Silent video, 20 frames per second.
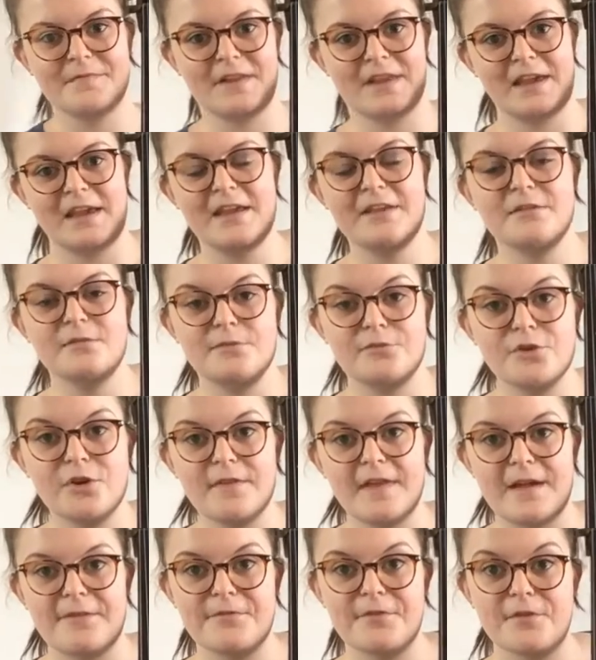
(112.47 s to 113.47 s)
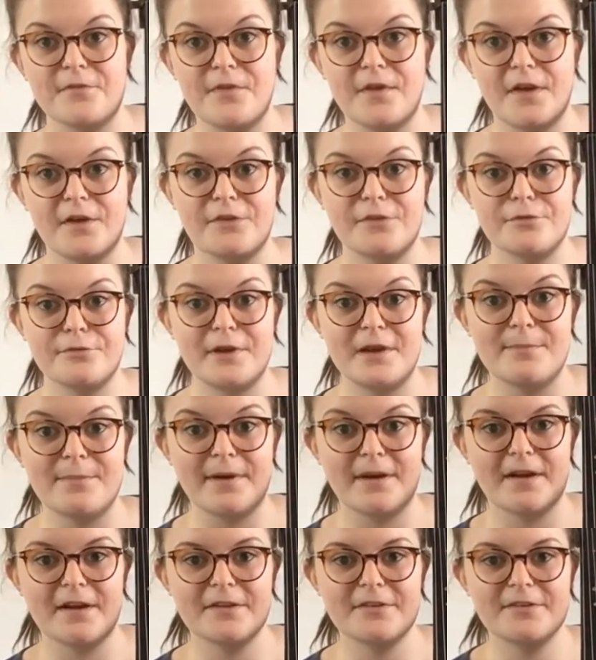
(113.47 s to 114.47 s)
Okay, so we've got that for the first 3
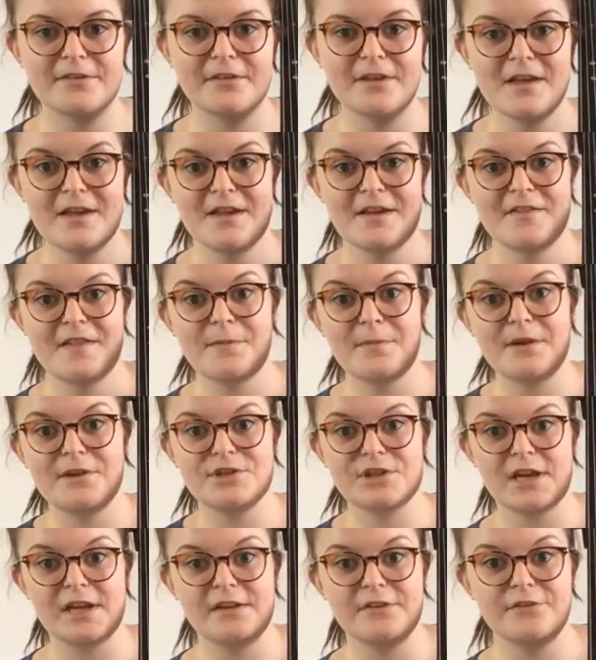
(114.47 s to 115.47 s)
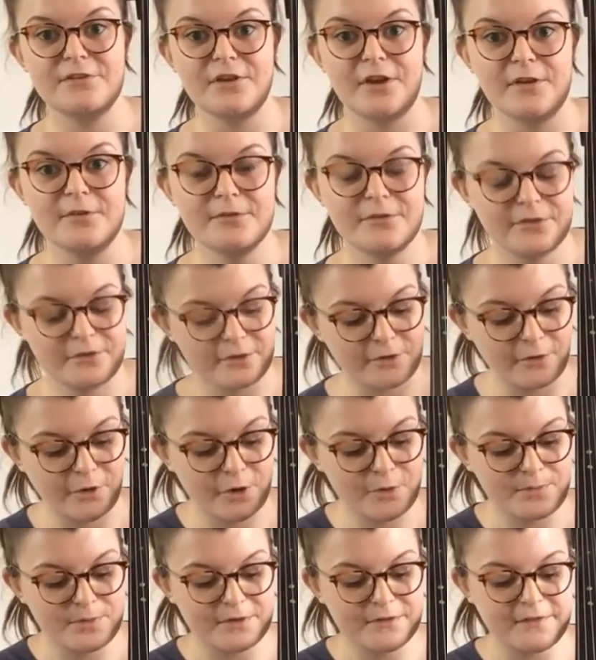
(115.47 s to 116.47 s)
bars. Then we change notes to
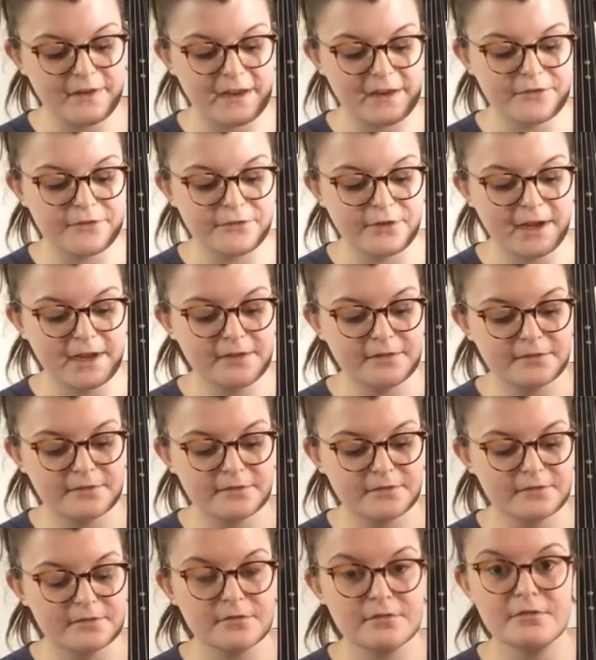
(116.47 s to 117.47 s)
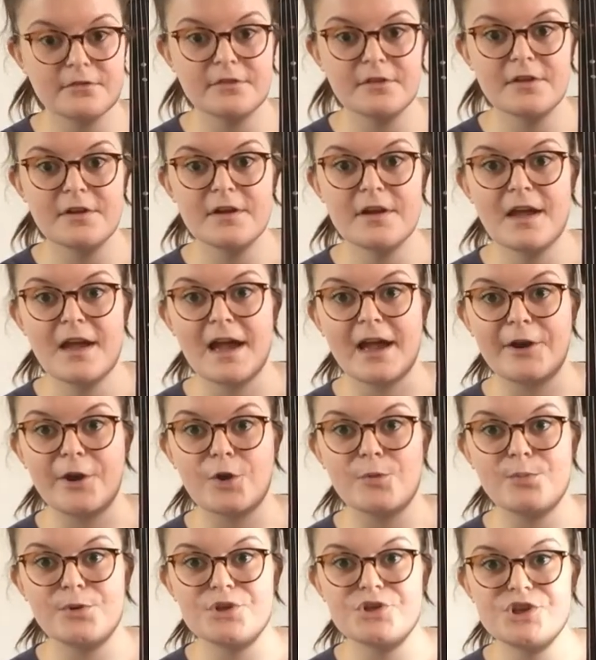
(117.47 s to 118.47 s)
open D string and
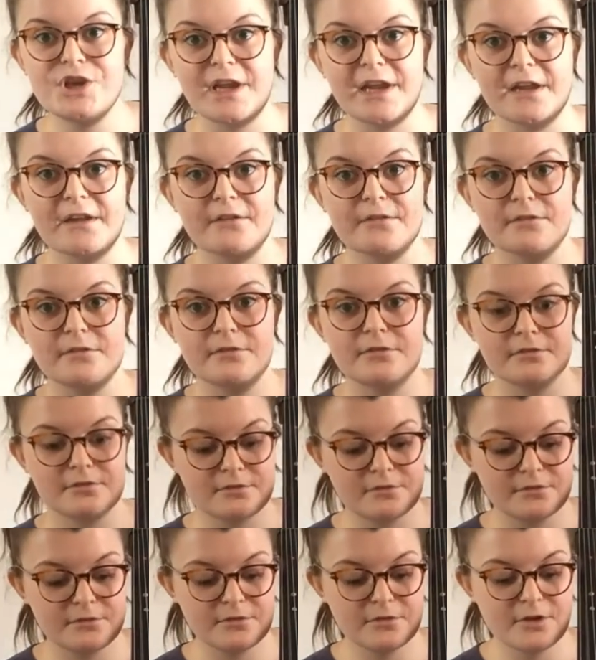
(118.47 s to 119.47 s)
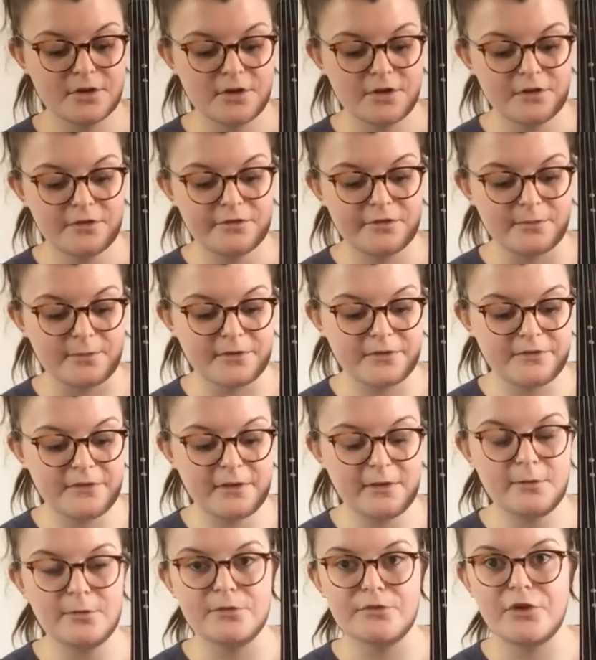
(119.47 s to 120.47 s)
open G. So it's
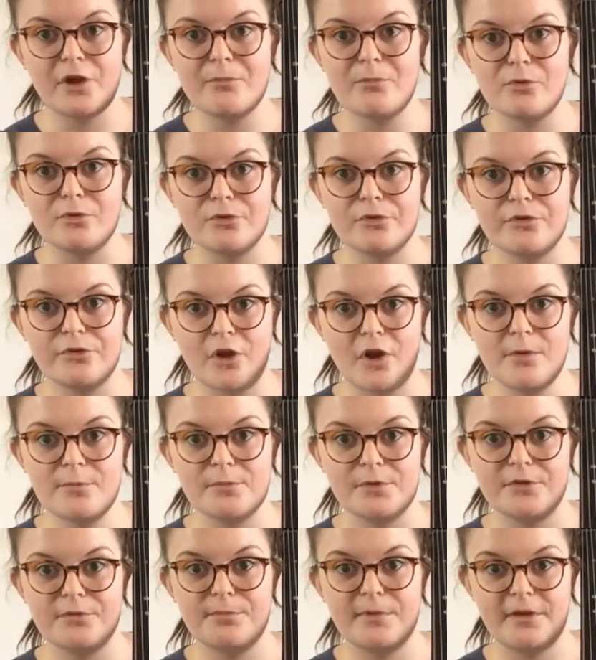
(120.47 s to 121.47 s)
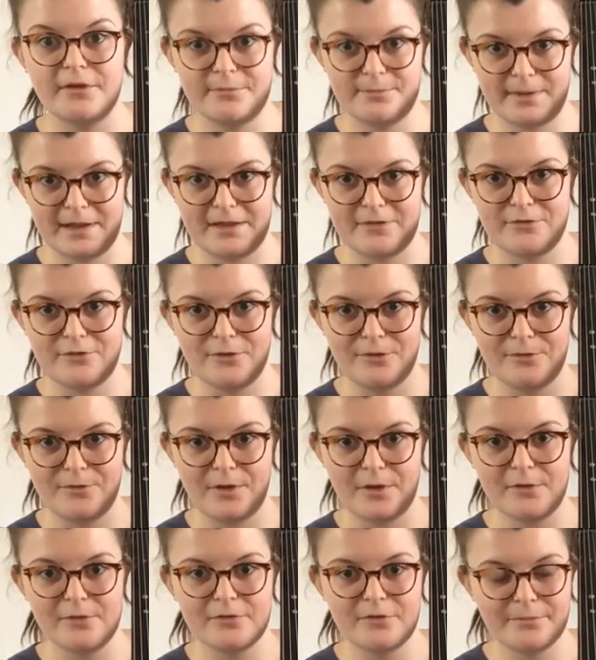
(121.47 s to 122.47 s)
still a double stop, which means playing 2
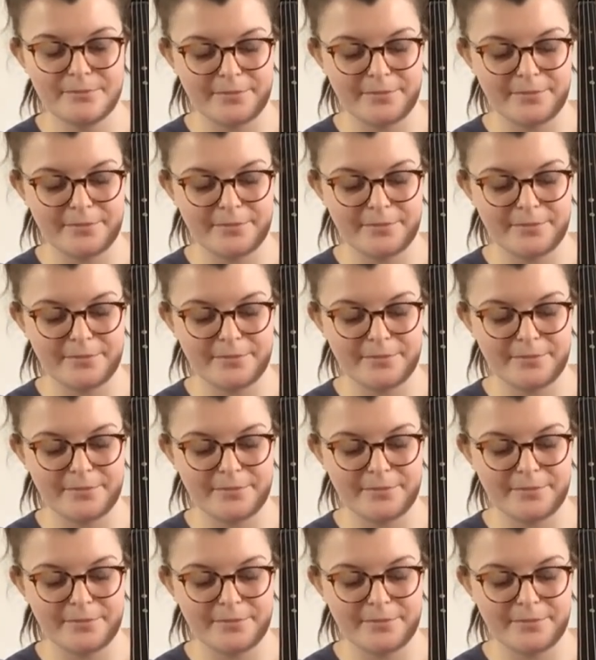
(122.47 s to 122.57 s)
notes,